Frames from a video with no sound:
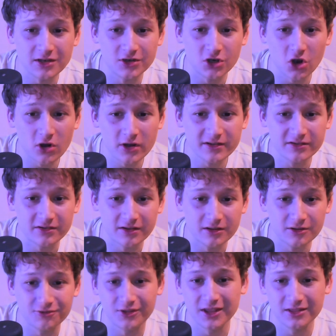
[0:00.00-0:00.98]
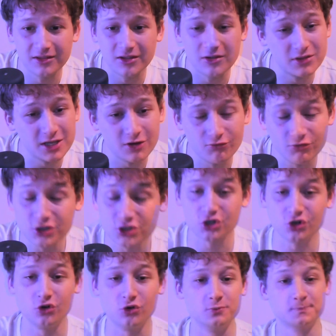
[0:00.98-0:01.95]
lighter than the
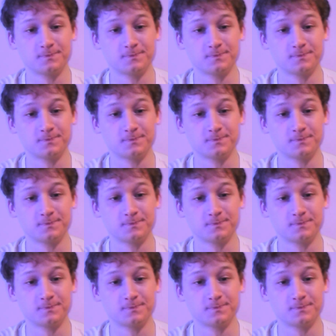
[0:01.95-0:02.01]
original.